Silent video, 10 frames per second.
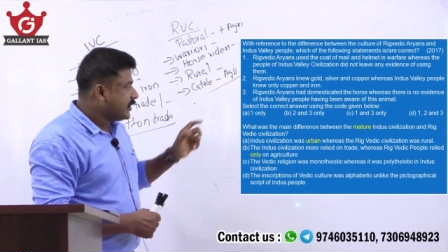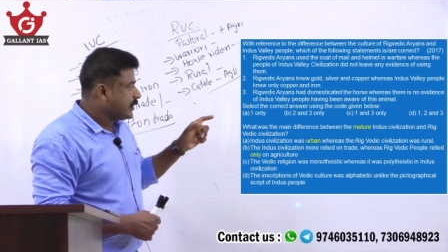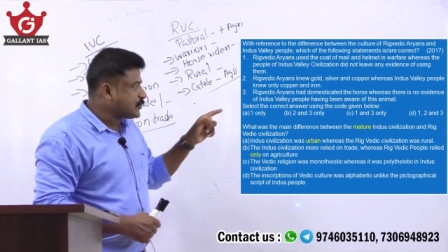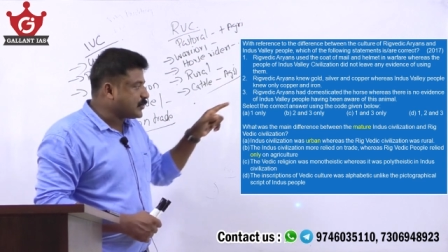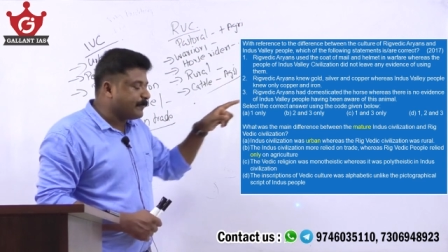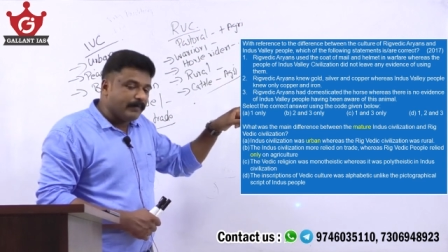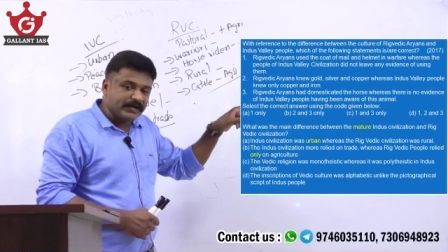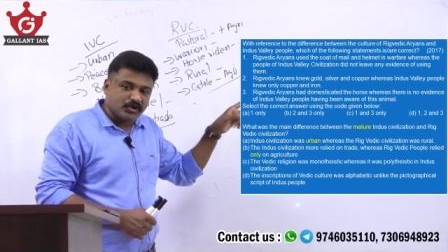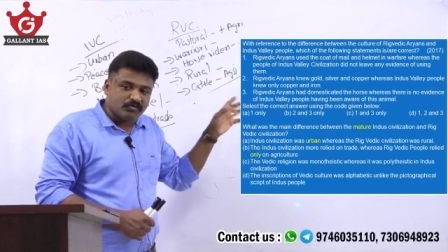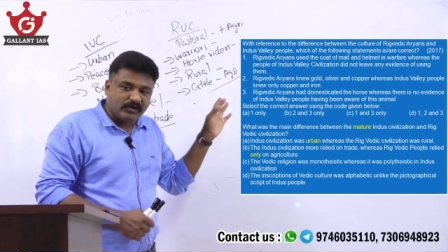it is a
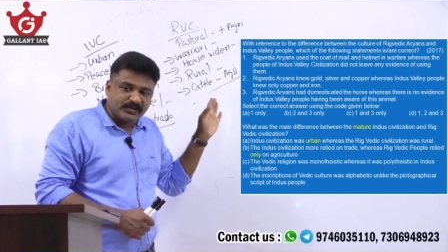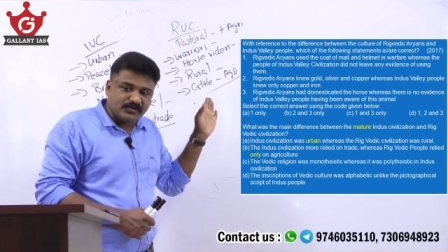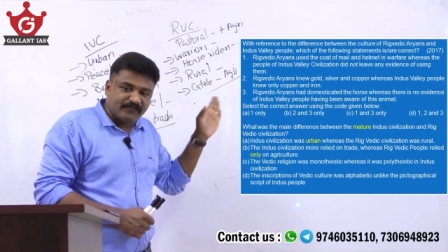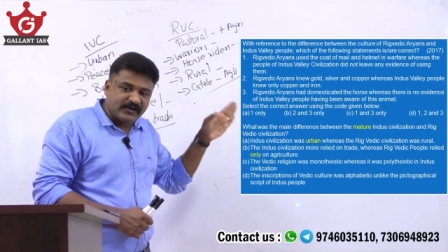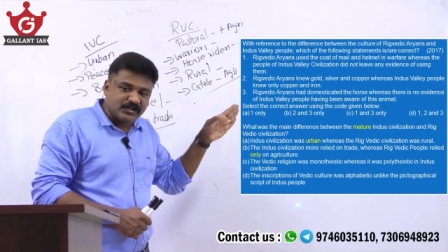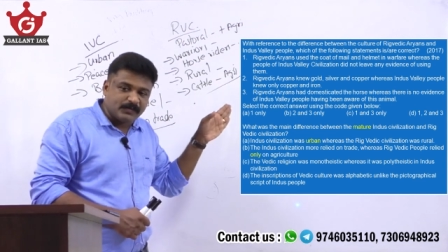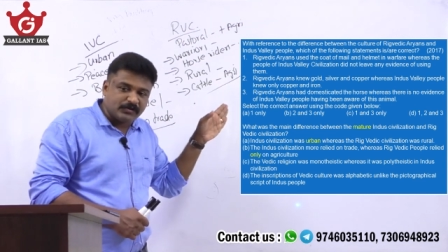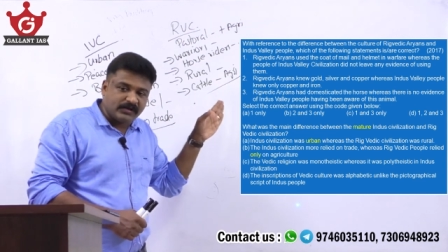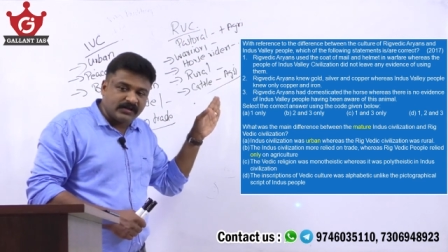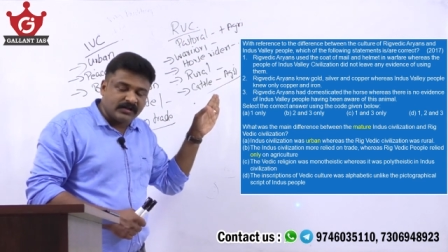mature what is difference
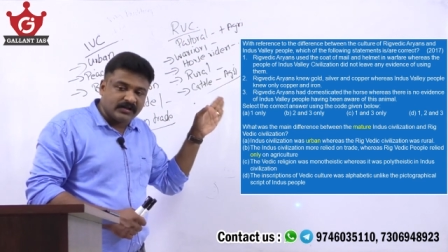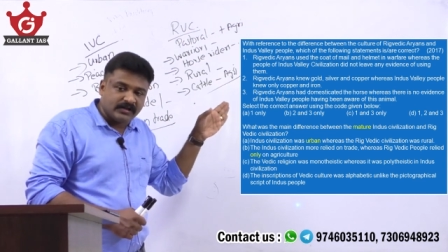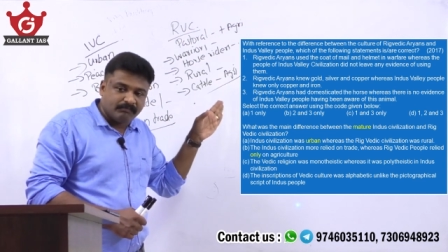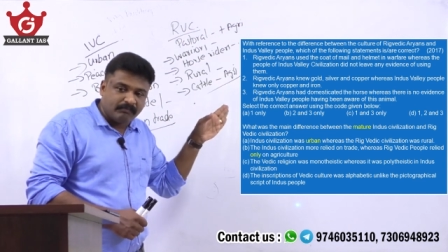between uh,